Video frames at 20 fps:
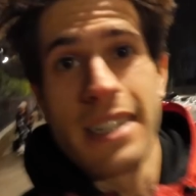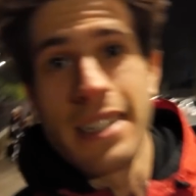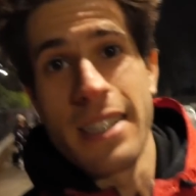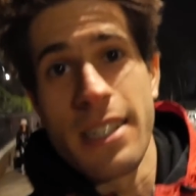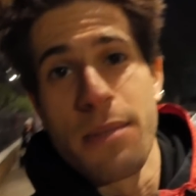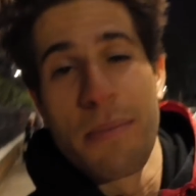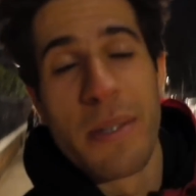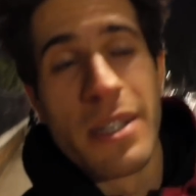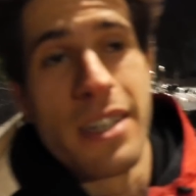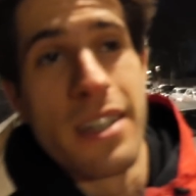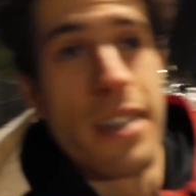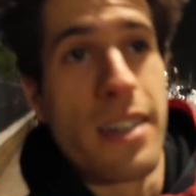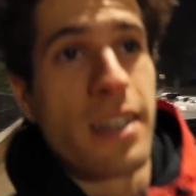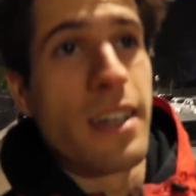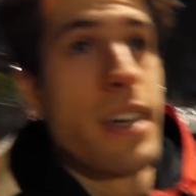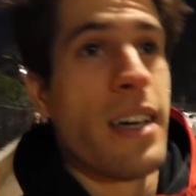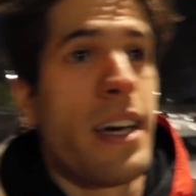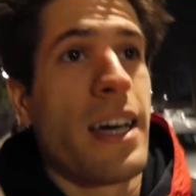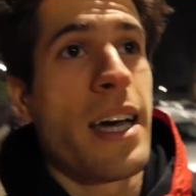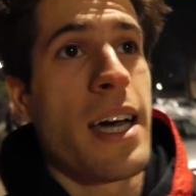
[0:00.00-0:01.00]
It's been an
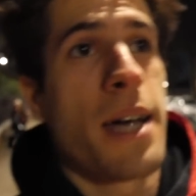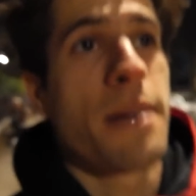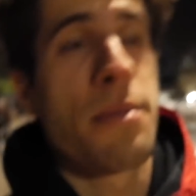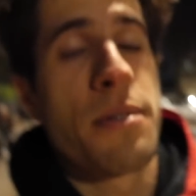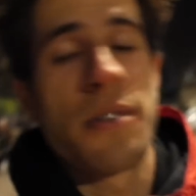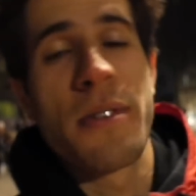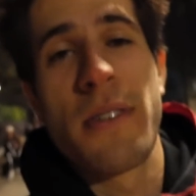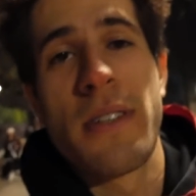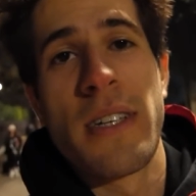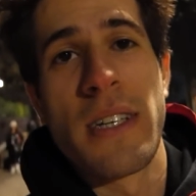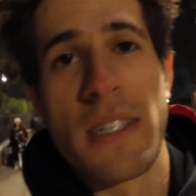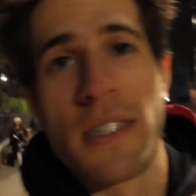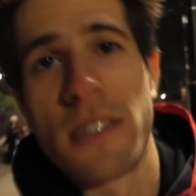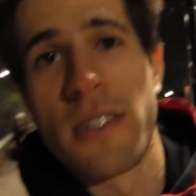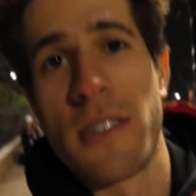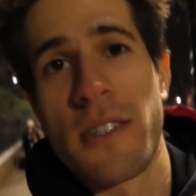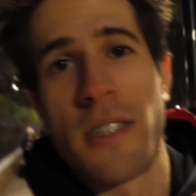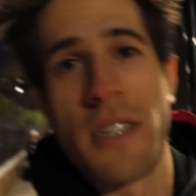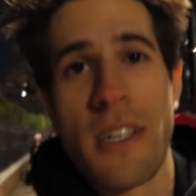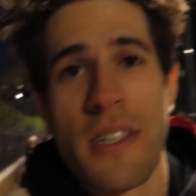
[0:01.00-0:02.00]
absolutely
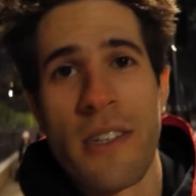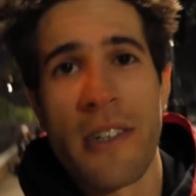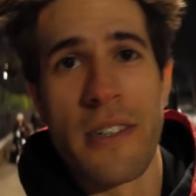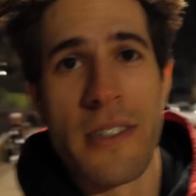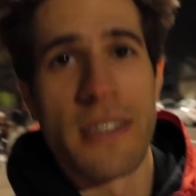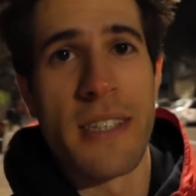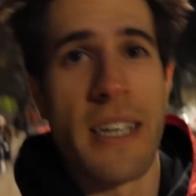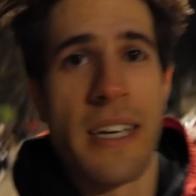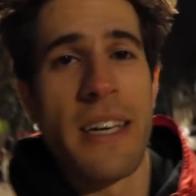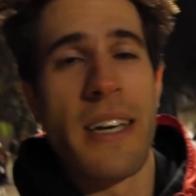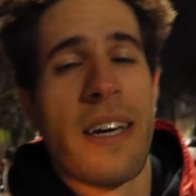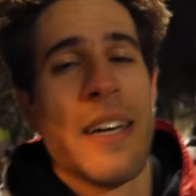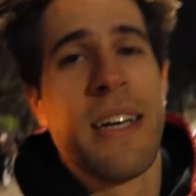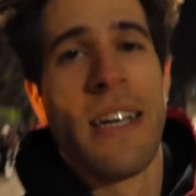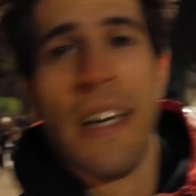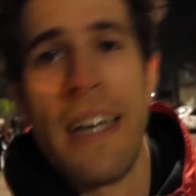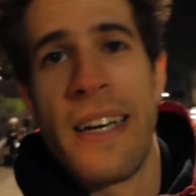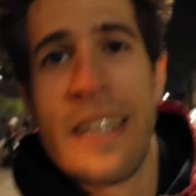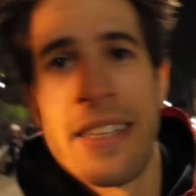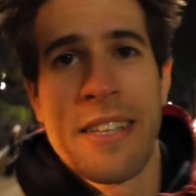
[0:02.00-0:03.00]
exhausting long day
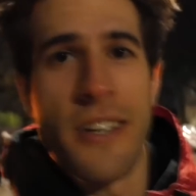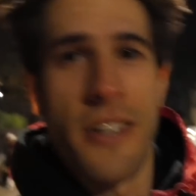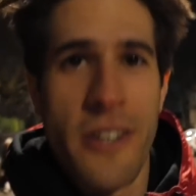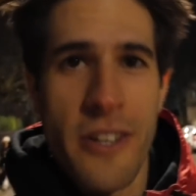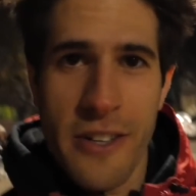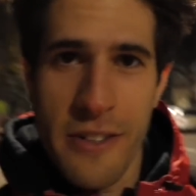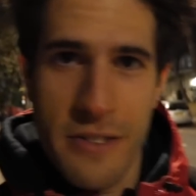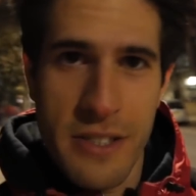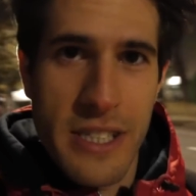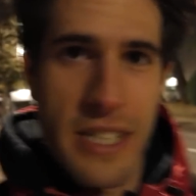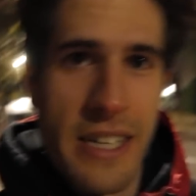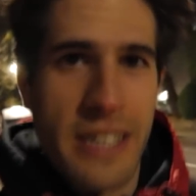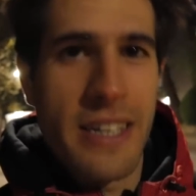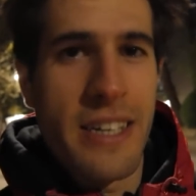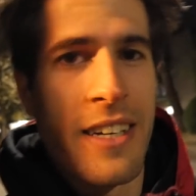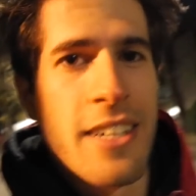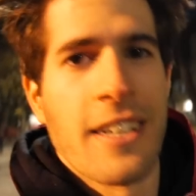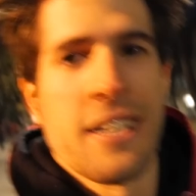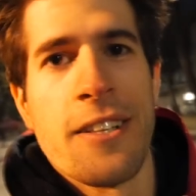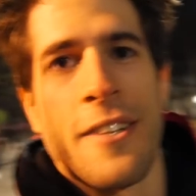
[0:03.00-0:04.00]
did a lot of
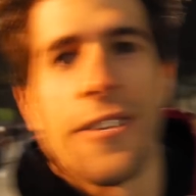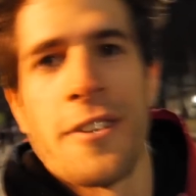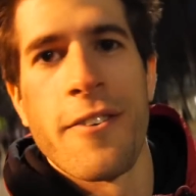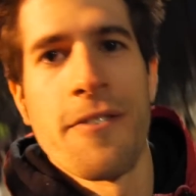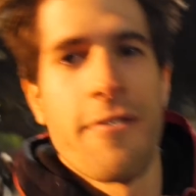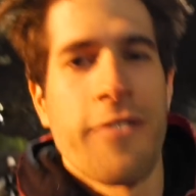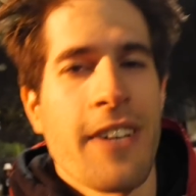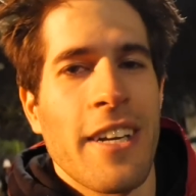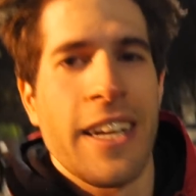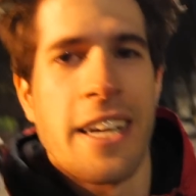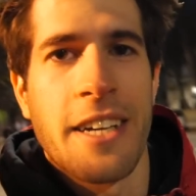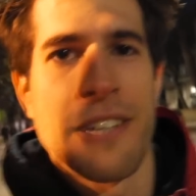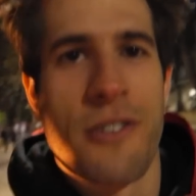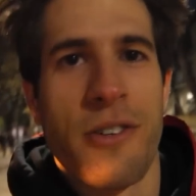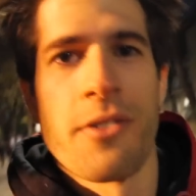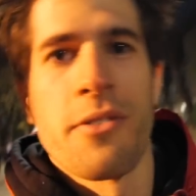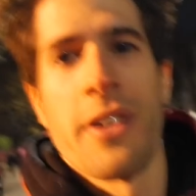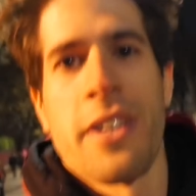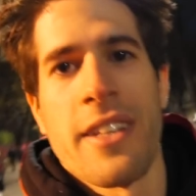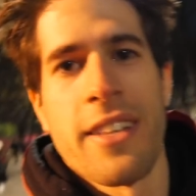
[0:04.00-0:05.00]
studying, a lot of fun
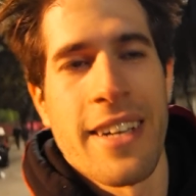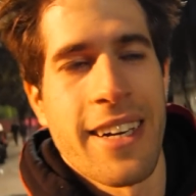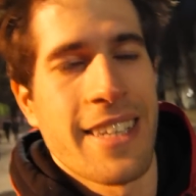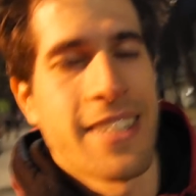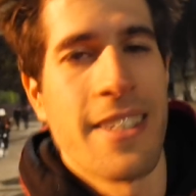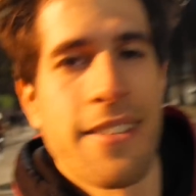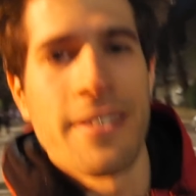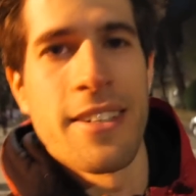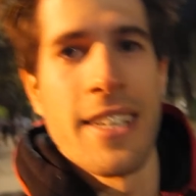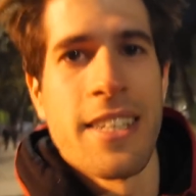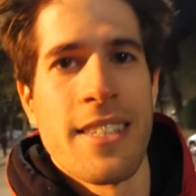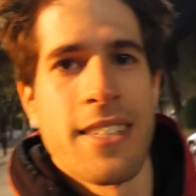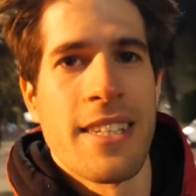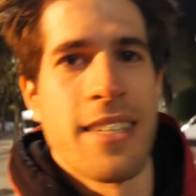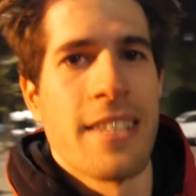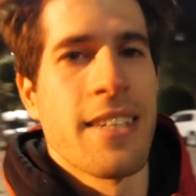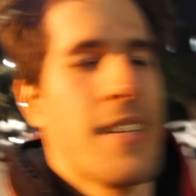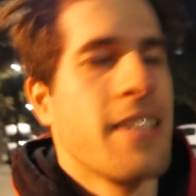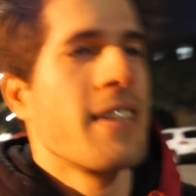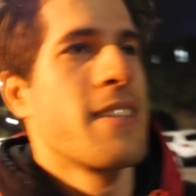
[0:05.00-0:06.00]
extracurricular activities,
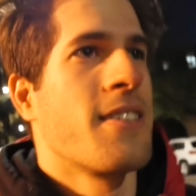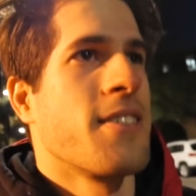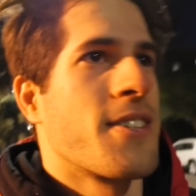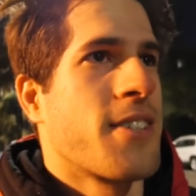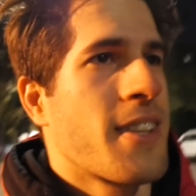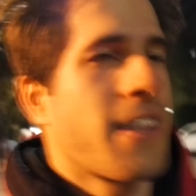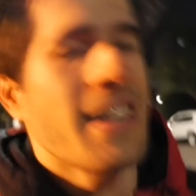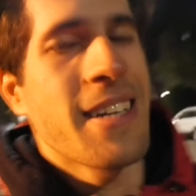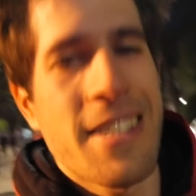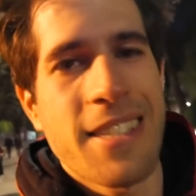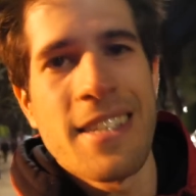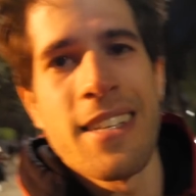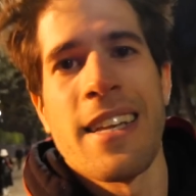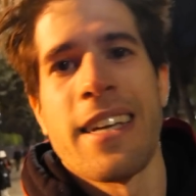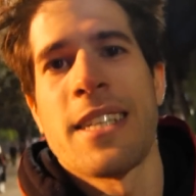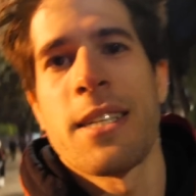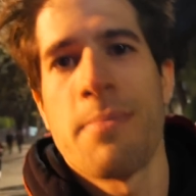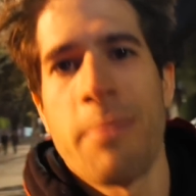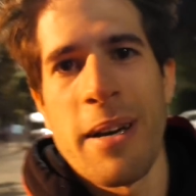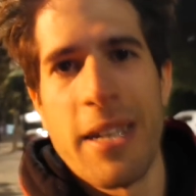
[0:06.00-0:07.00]
and just things to
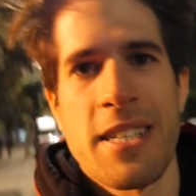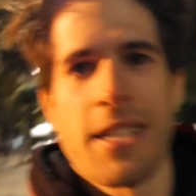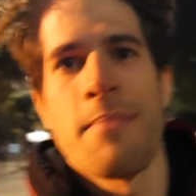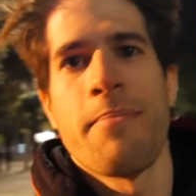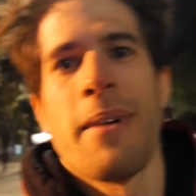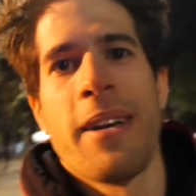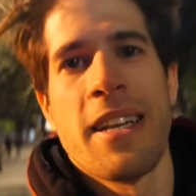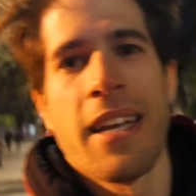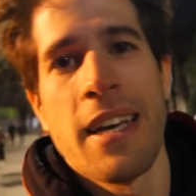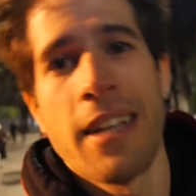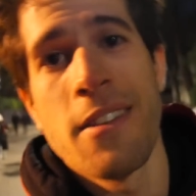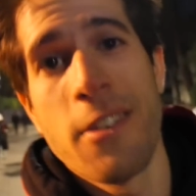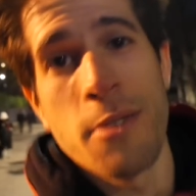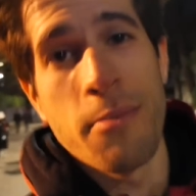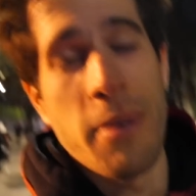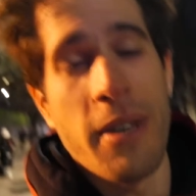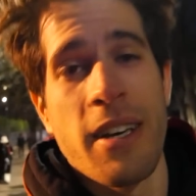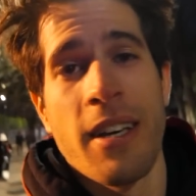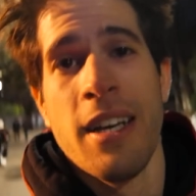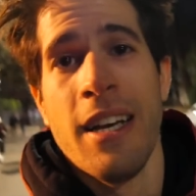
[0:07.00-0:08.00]
like spice up my day a little
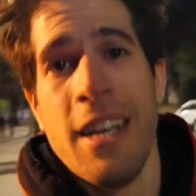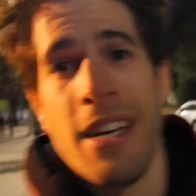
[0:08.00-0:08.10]
bit.